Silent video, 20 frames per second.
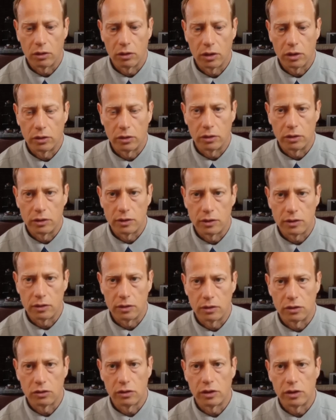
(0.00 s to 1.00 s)
color is,
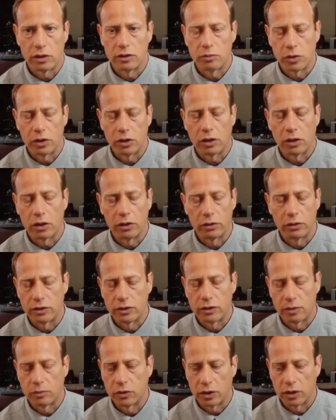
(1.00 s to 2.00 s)
the transparent color is
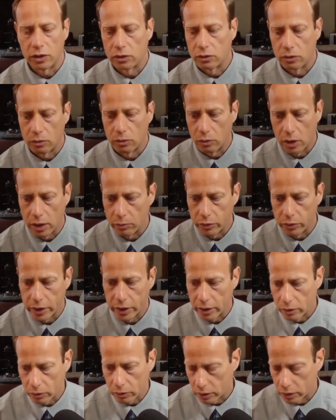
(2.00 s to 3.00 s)
something other than white, but
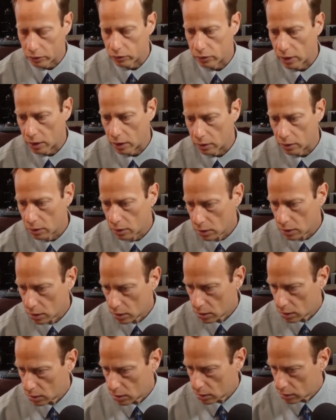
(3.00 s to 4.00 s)
I don't know how to do that.
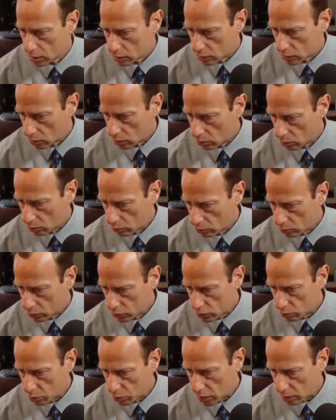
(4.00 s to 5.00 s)
So we'll
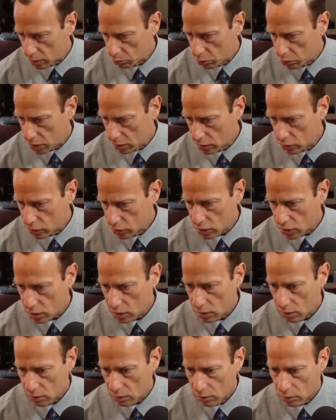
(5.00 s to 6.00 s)
just pick
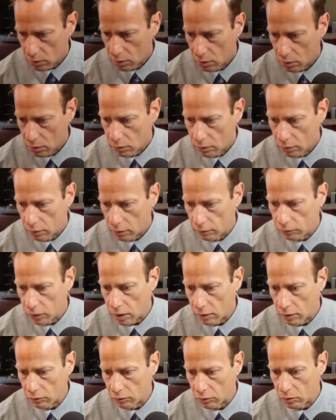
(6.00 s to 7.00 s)
PNG if
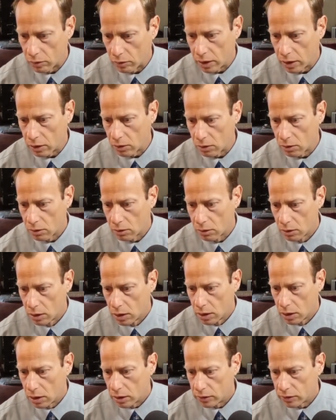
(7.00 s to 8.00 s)
you have a regular.
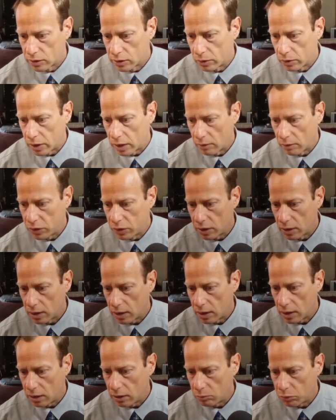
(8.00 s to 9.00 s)
And so we have pink
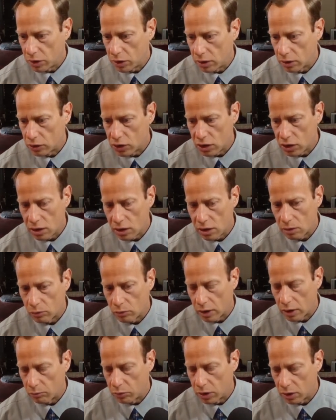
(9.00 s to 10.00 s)
egg PNG and we
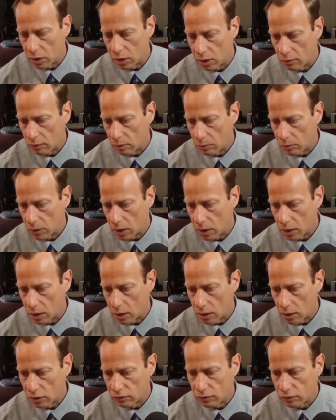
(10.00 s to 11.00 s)
have pink egg
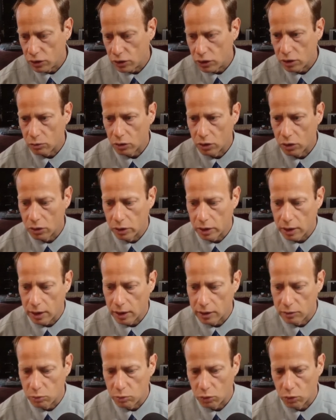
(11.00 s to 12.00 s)
SVG, and we're going to click
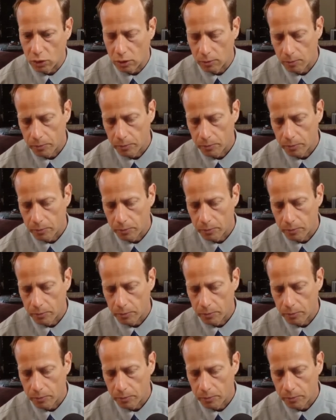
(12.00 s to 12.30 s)
export.